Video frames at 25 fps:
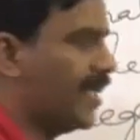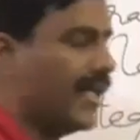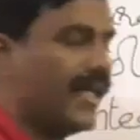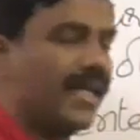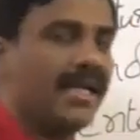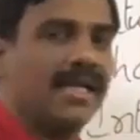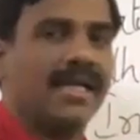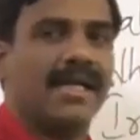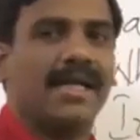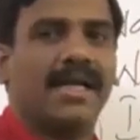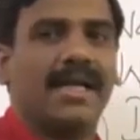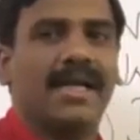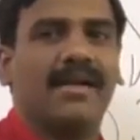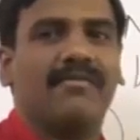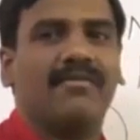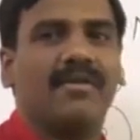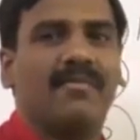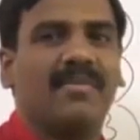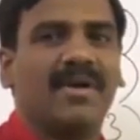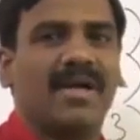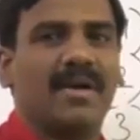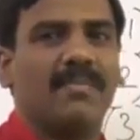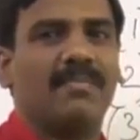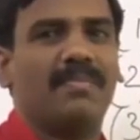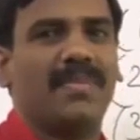3, it will
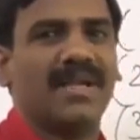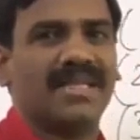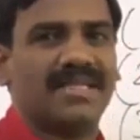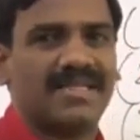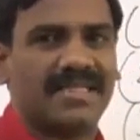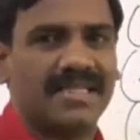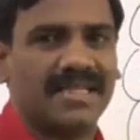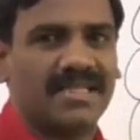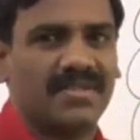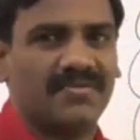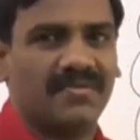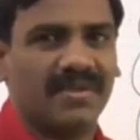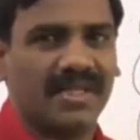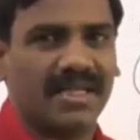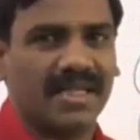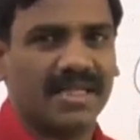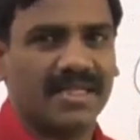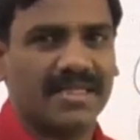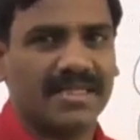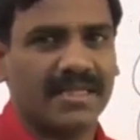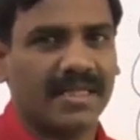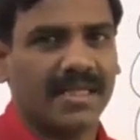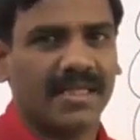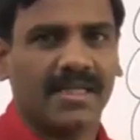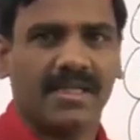become plus 6, we
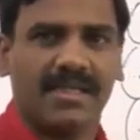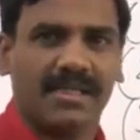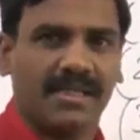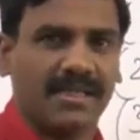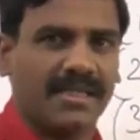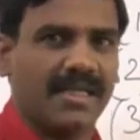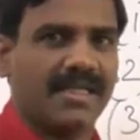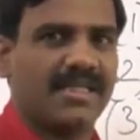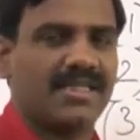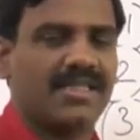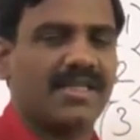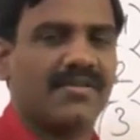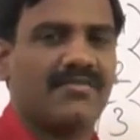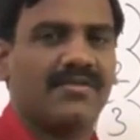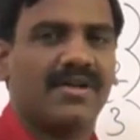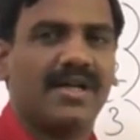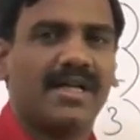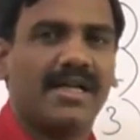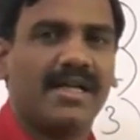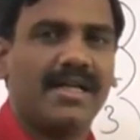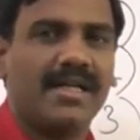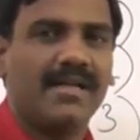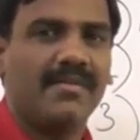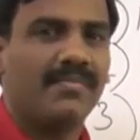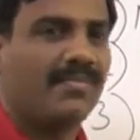can say. That is
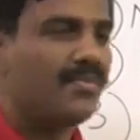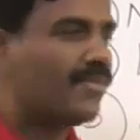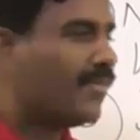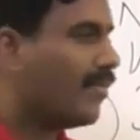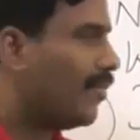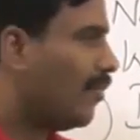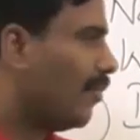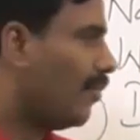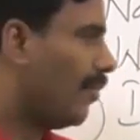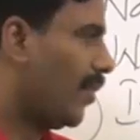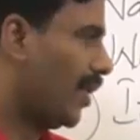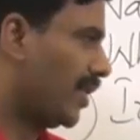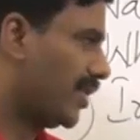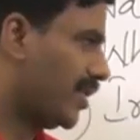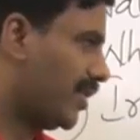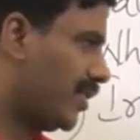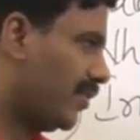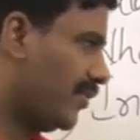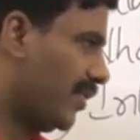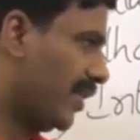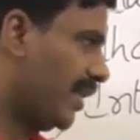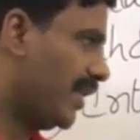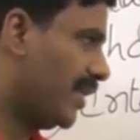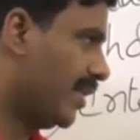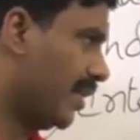definitely
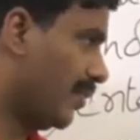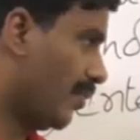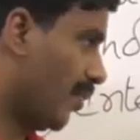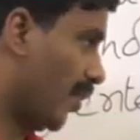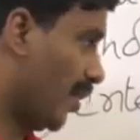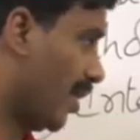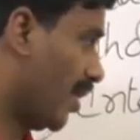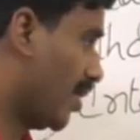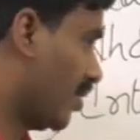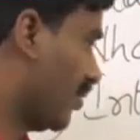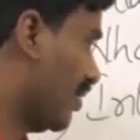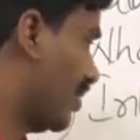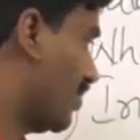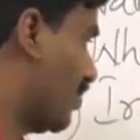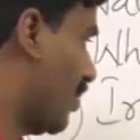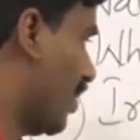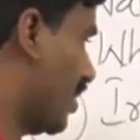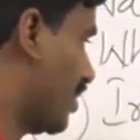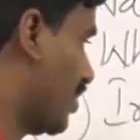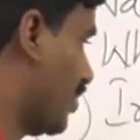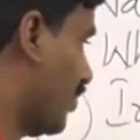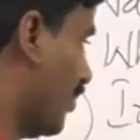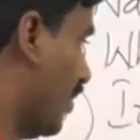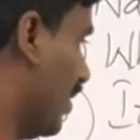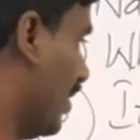positive, product is
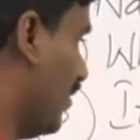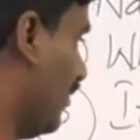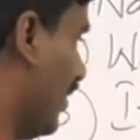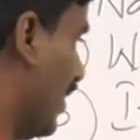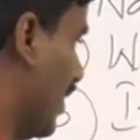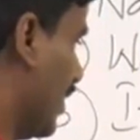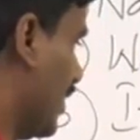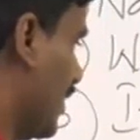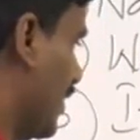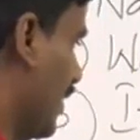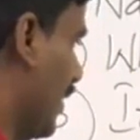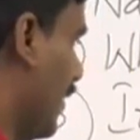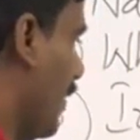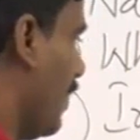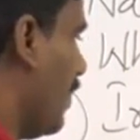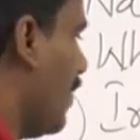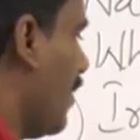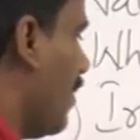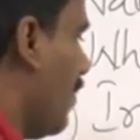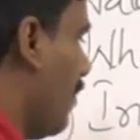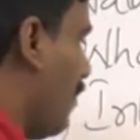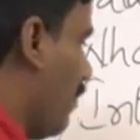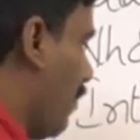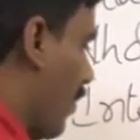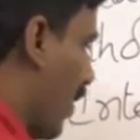positive only, we can say.
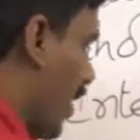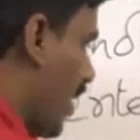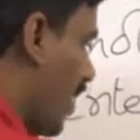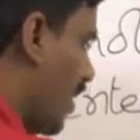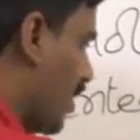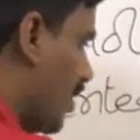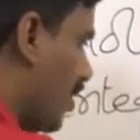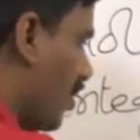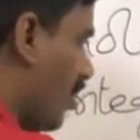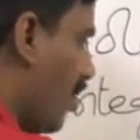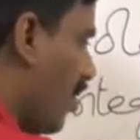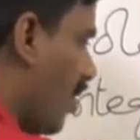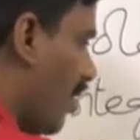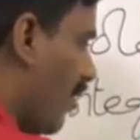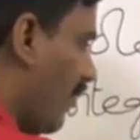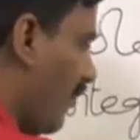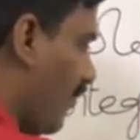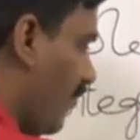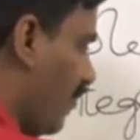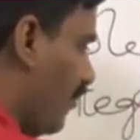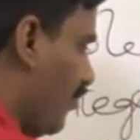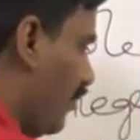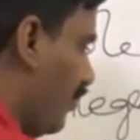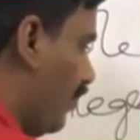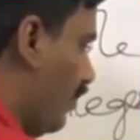Product
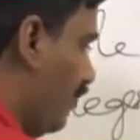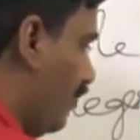of